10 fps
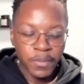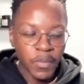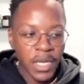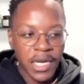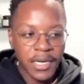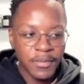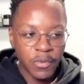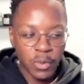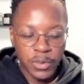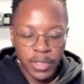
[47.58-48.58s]

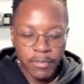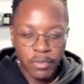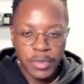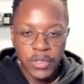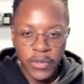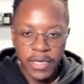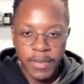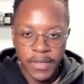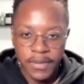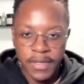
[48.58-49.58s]
we'll be talking
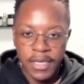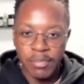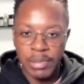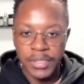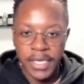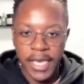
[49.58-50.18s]
about building